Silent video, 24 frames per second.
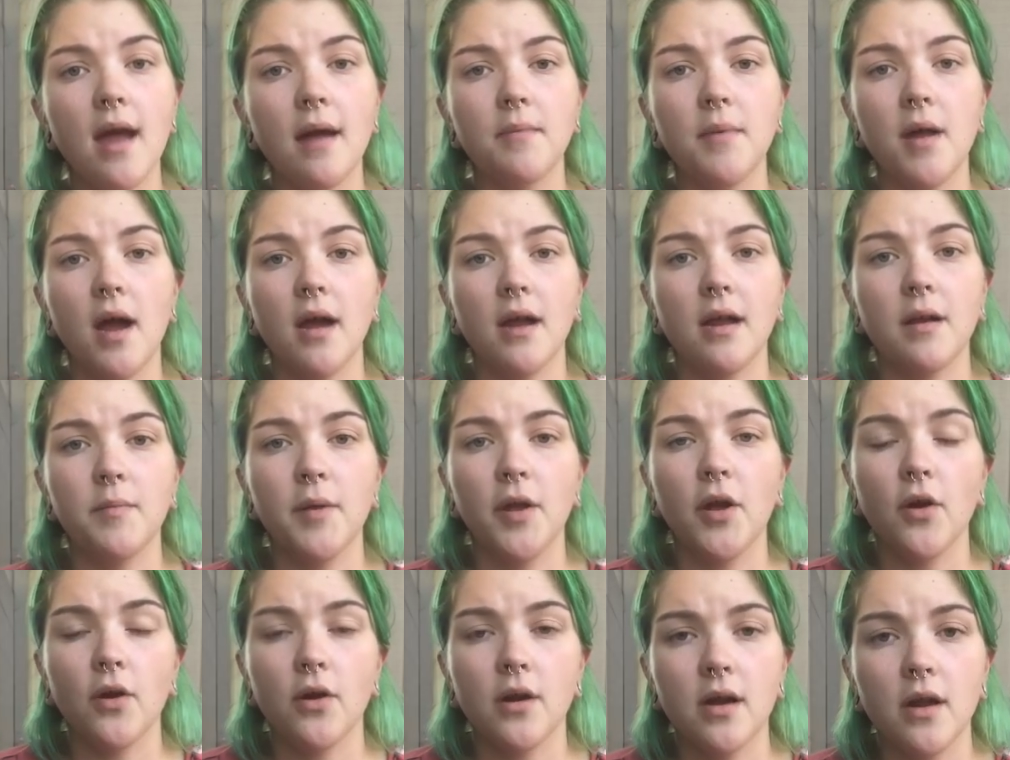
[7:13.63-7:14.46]
I'm not going to
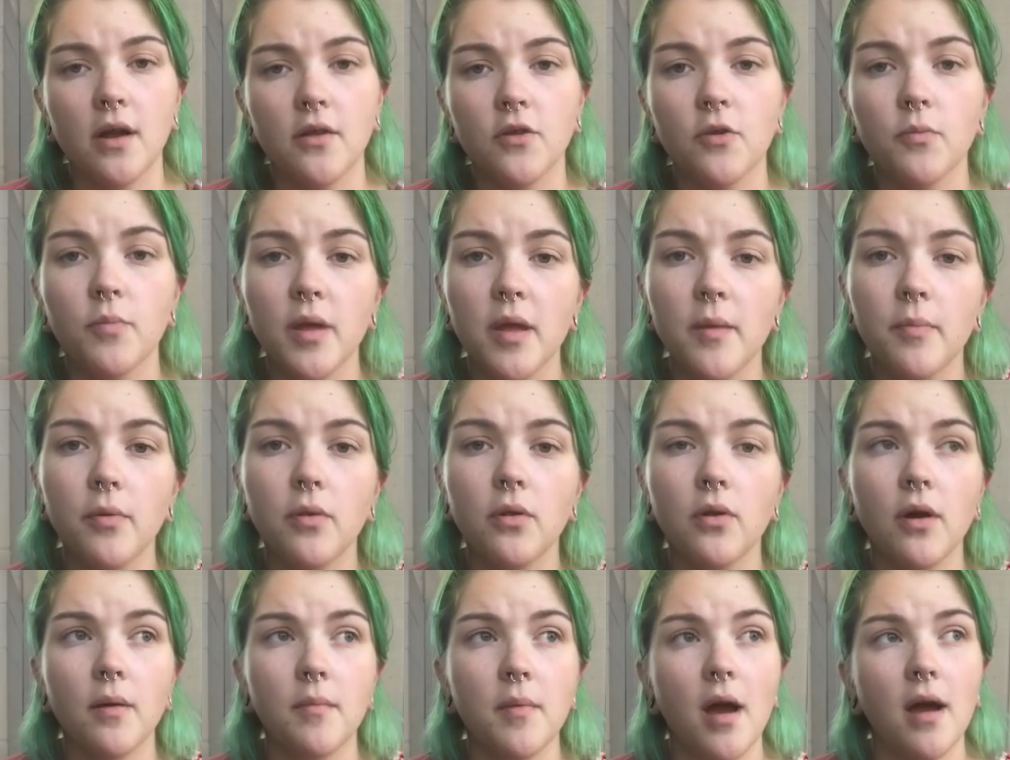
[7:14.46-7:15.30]
be hurting other people,
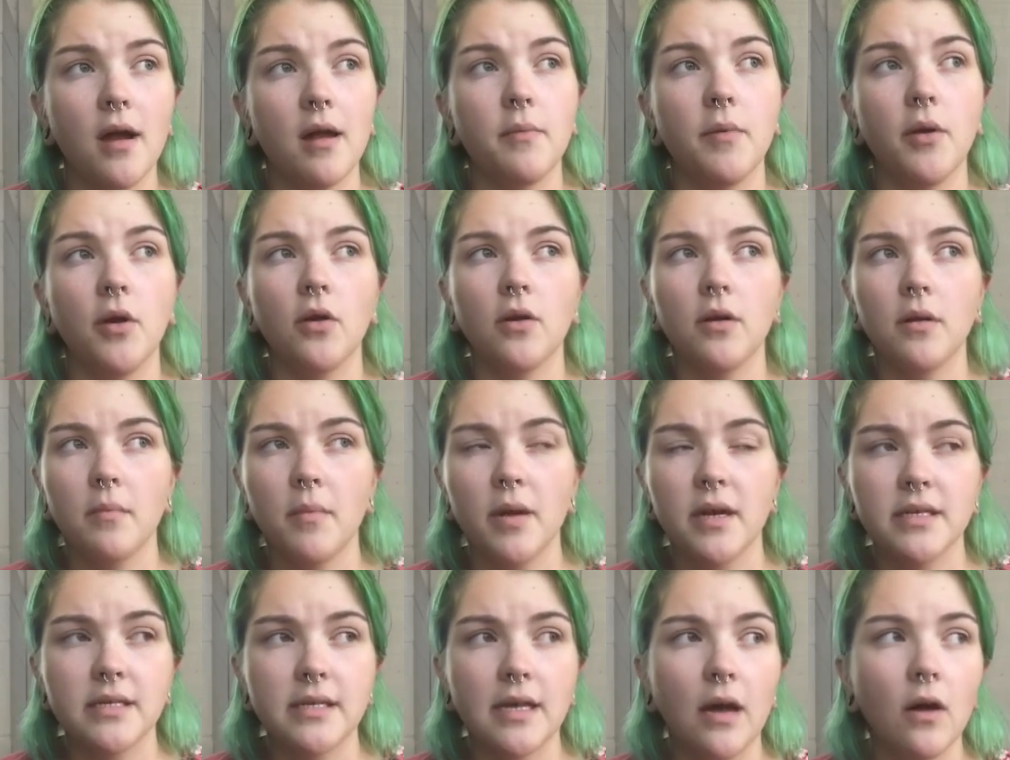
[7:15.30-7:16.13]
or I'm not going to be hurting
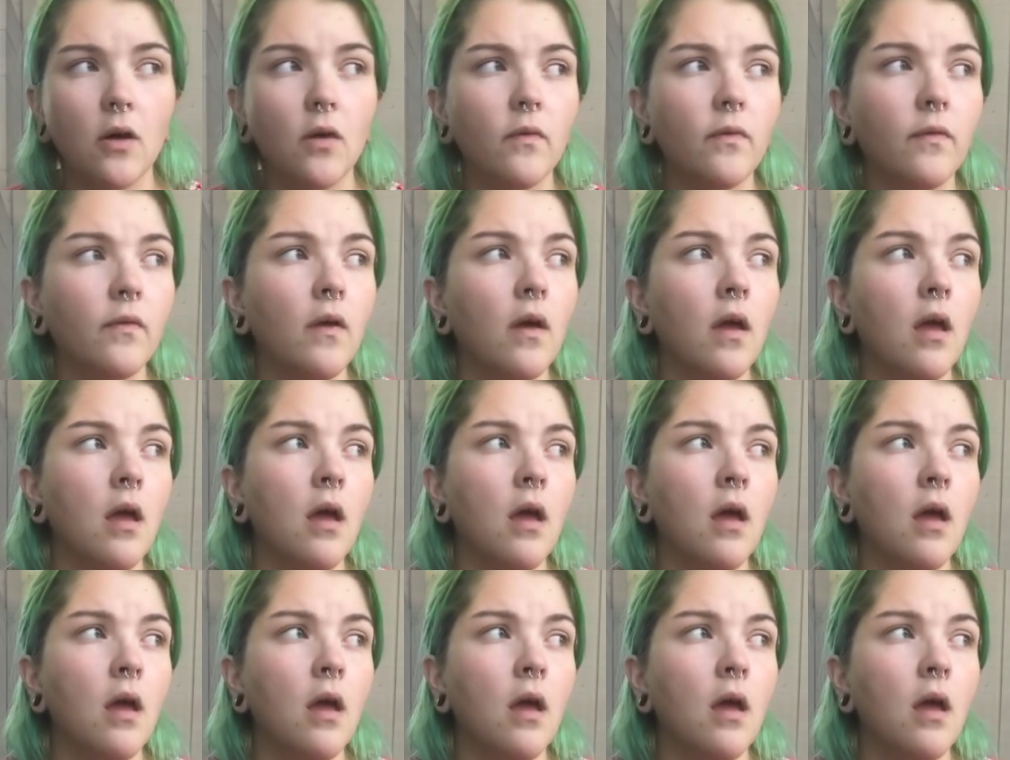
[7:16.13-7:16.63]
myself.